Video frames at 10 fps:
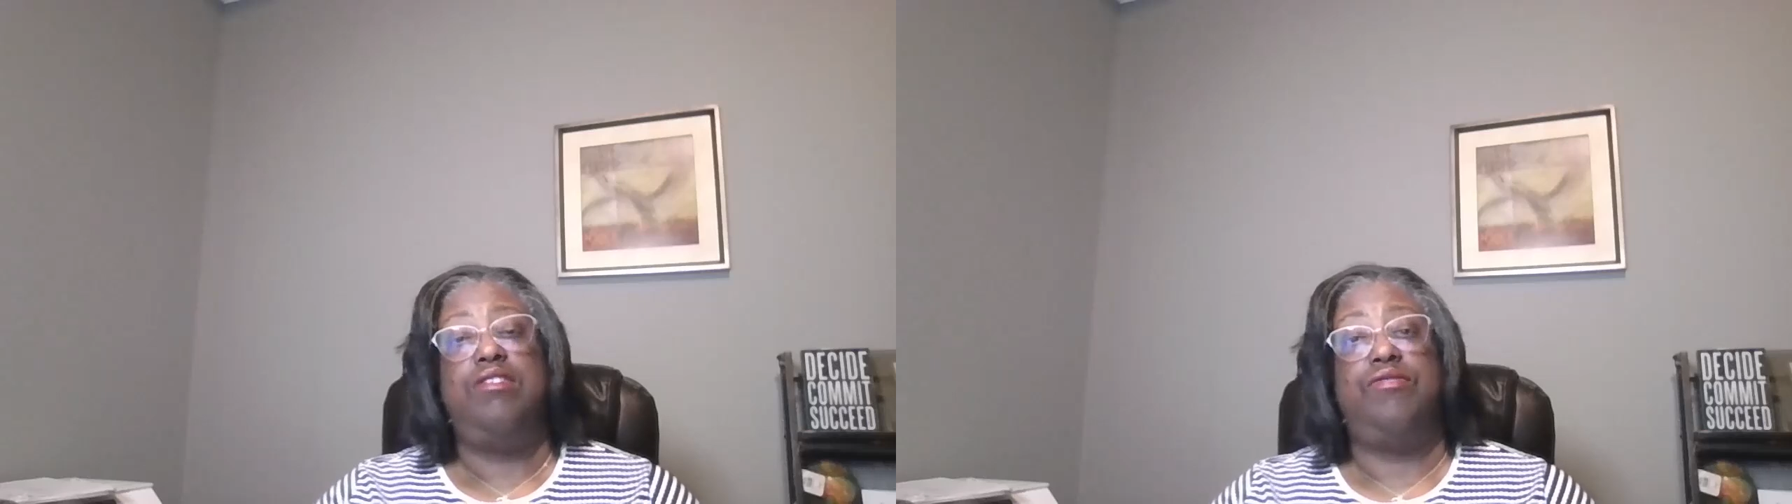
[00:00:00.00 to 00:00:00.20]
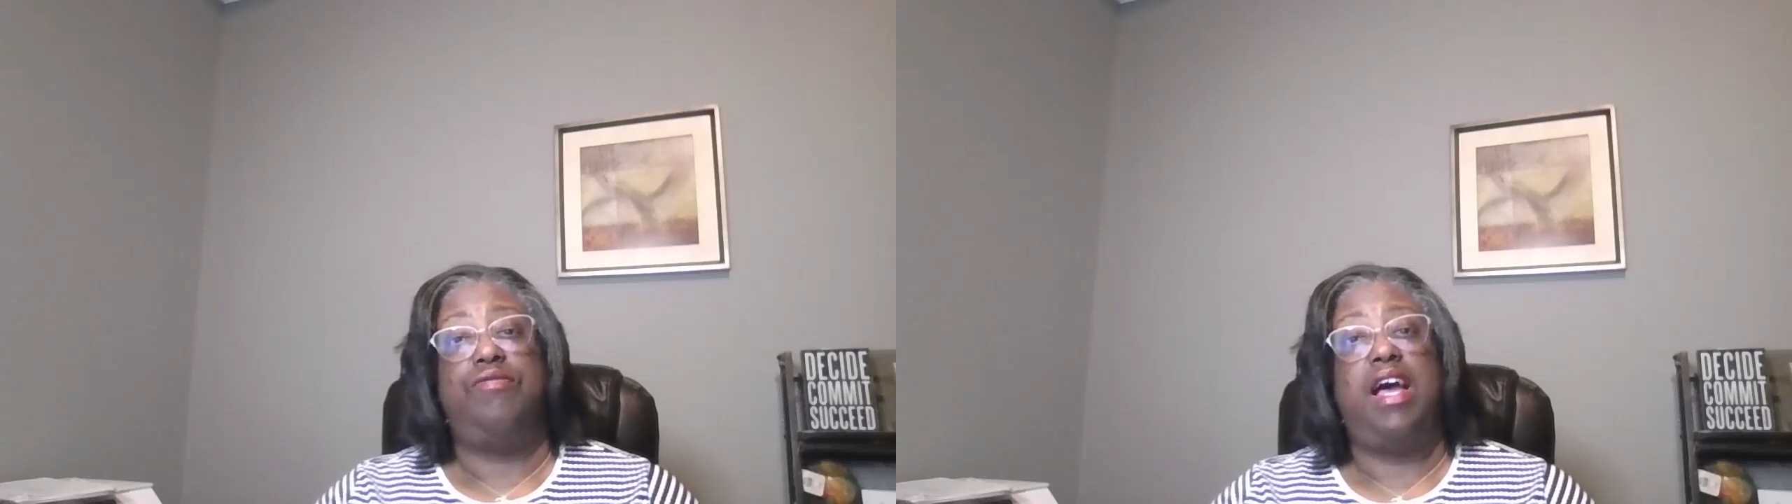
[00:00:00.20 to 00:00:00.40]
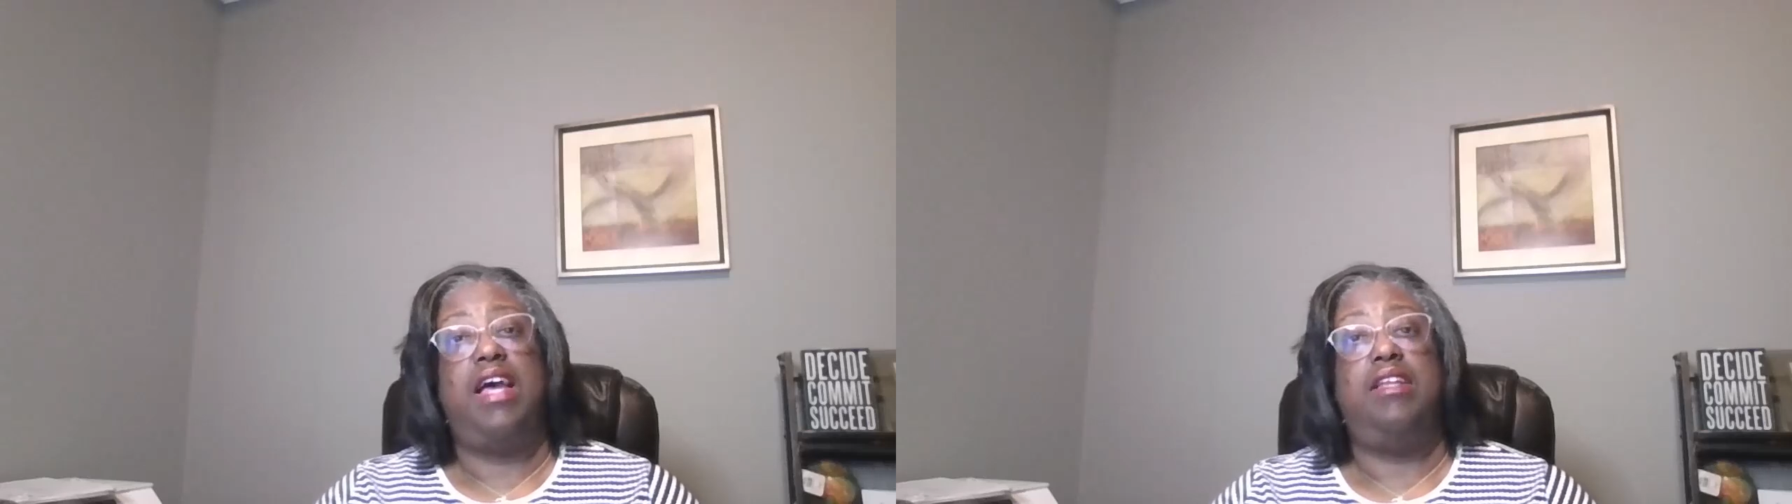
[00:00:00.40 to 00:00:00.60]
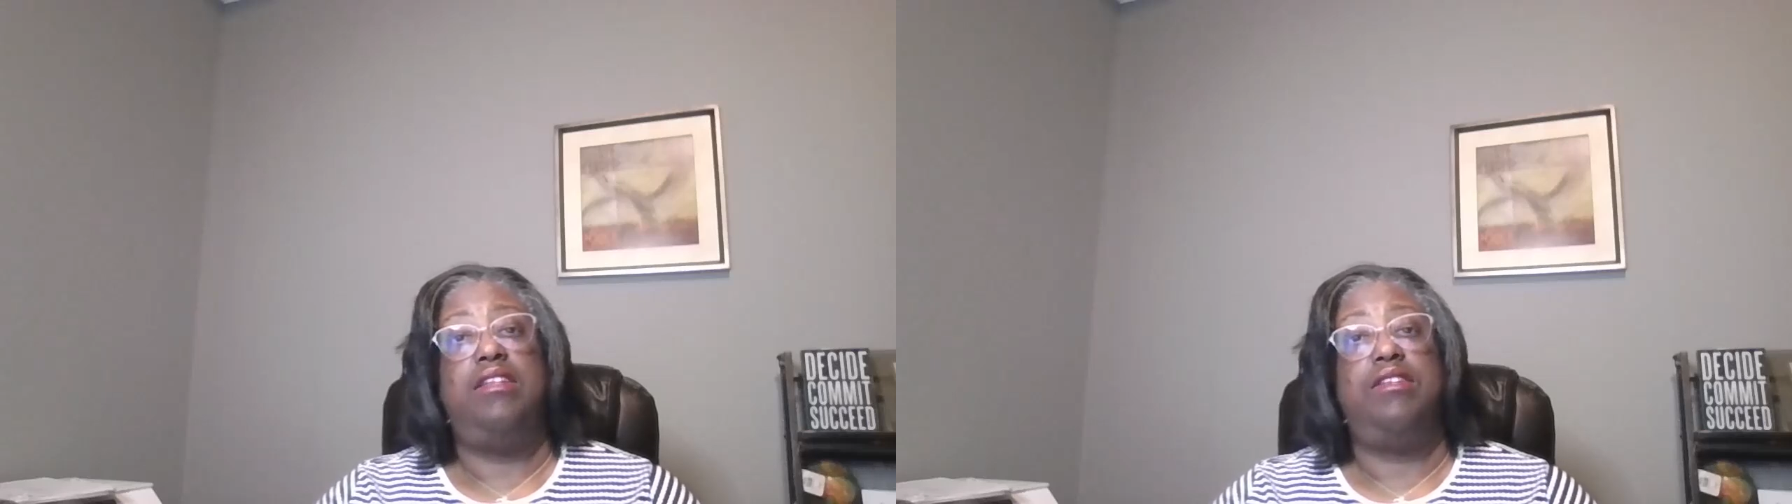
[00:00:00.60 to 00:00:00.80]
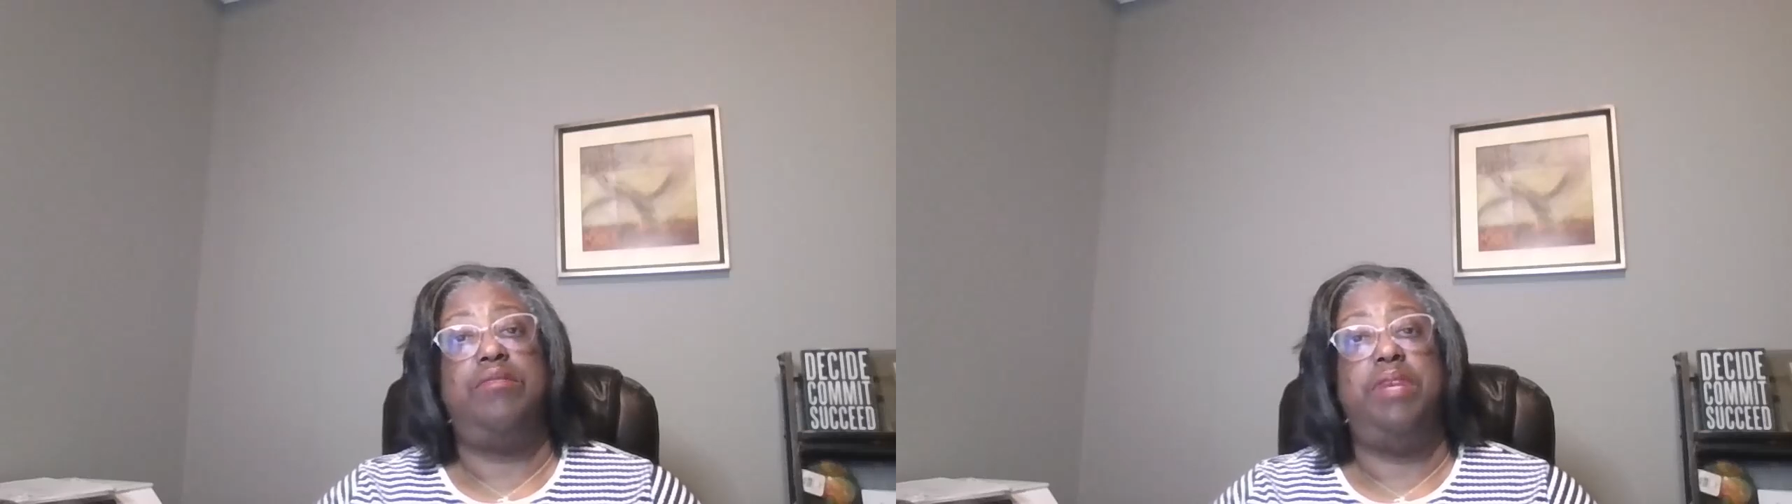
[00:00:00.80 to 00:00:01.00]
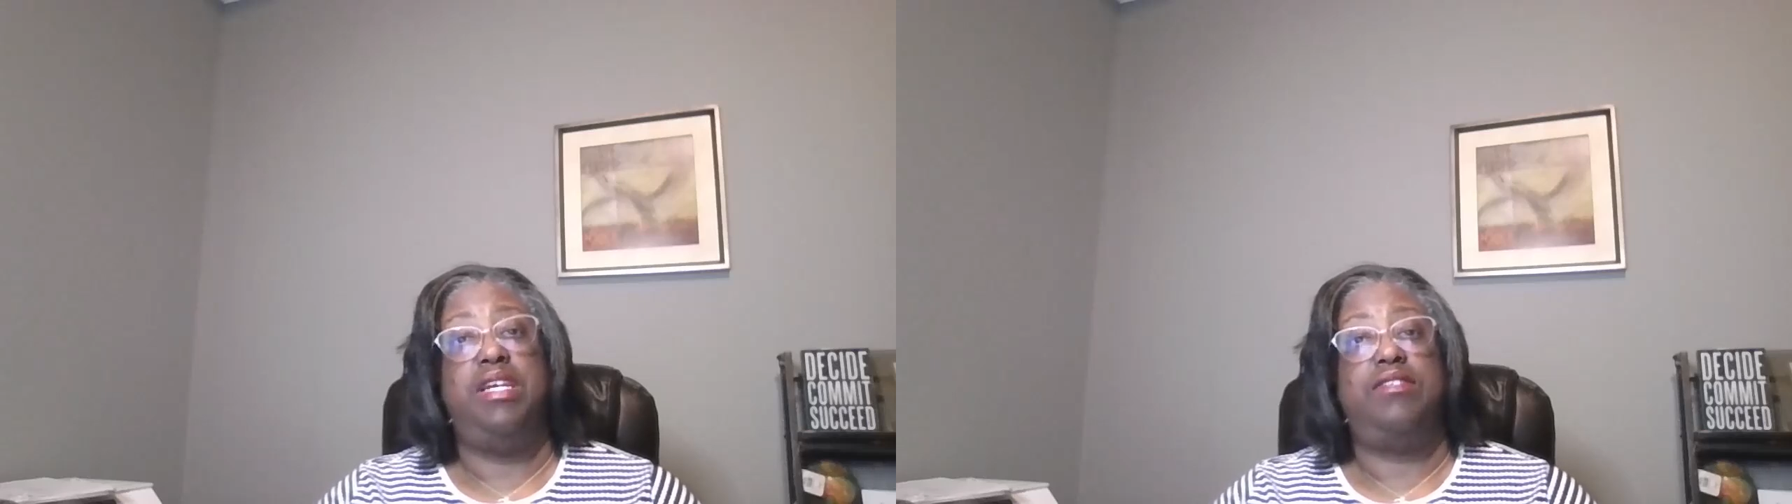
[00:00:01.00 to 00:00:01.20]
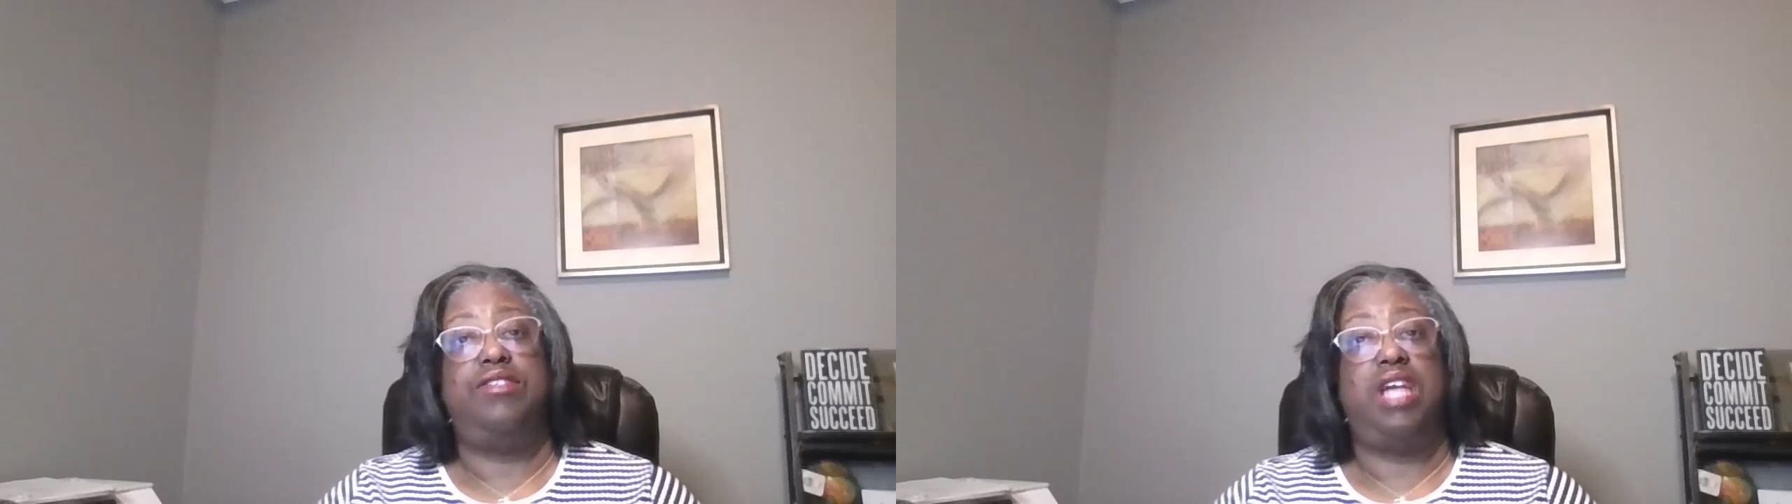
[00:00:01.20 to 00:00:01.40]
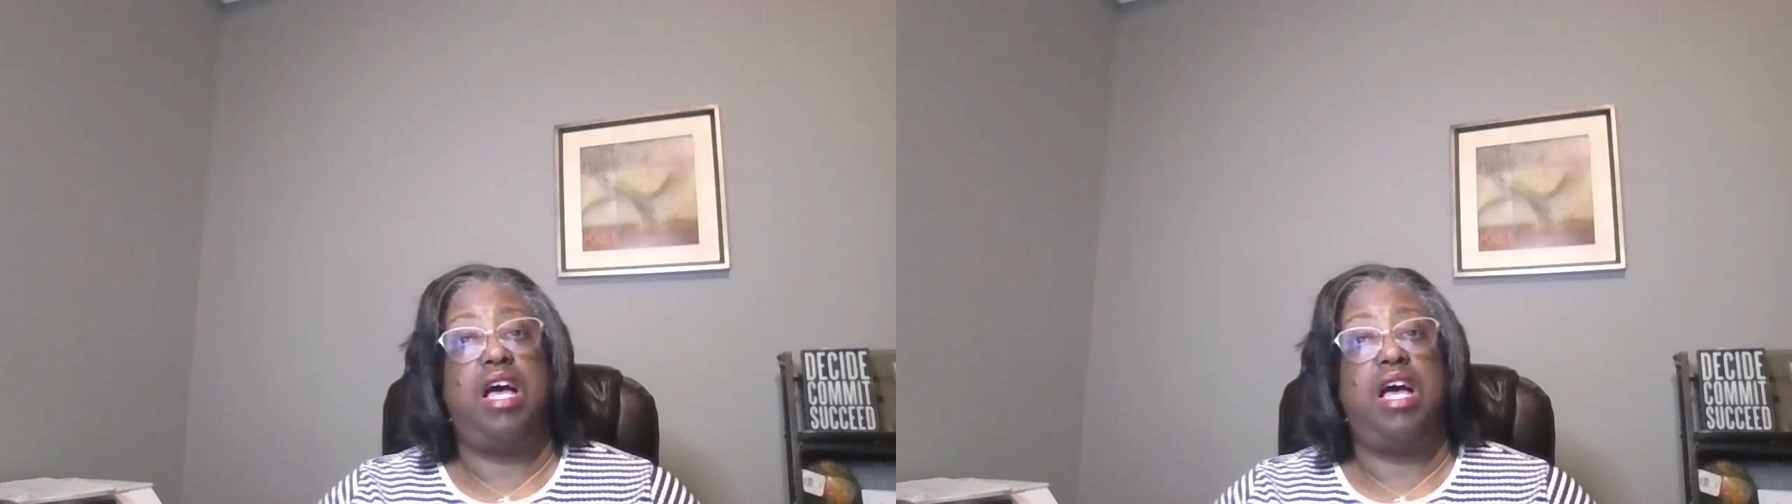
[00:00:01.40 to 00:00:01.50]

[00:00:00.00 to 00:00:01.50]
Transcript: to find the best